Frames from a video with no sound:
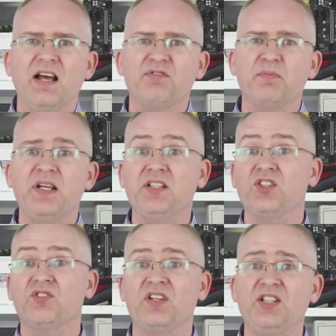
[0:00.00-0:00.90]
And for me
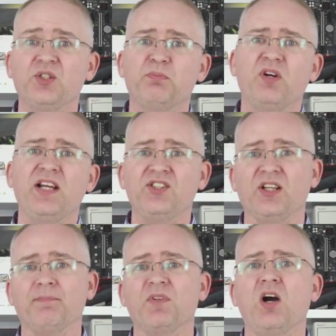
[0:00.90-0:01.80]
this is really
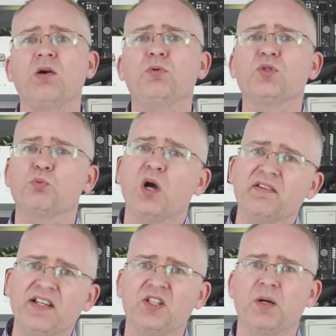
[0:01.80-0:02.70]
surprising. I was
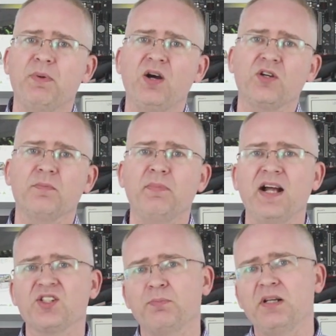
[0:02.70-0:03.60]
worried about
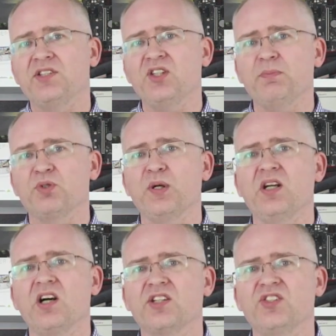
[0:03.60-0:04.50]
compatibility
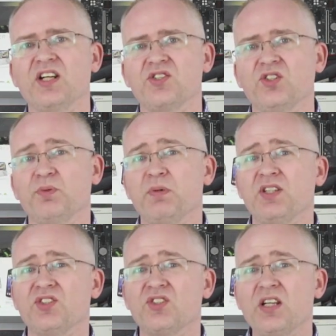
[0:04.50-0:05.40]
between architectures, but
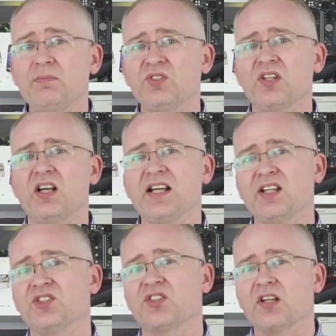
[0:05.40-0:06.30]
it seems like
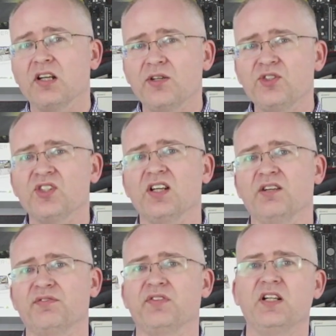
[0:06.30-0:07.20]
it's close
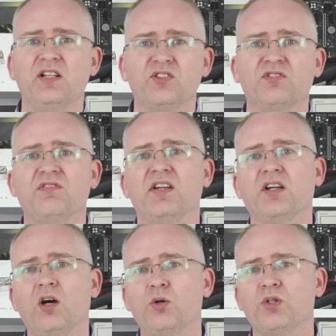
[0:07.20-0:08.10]
enough to
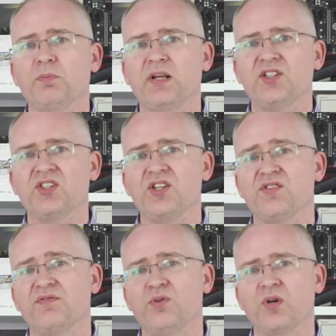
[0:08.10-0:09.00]
run older
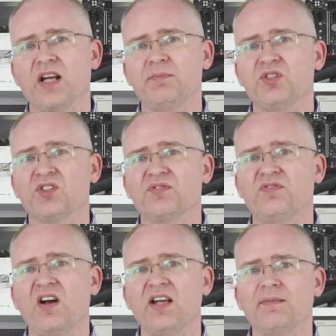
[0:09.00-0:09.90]
PlayStation 4 games just
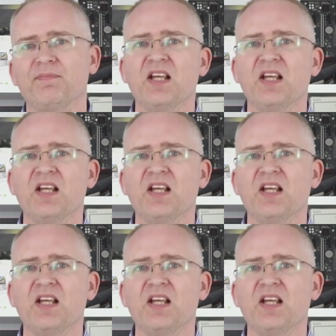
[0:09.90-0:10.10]
fine.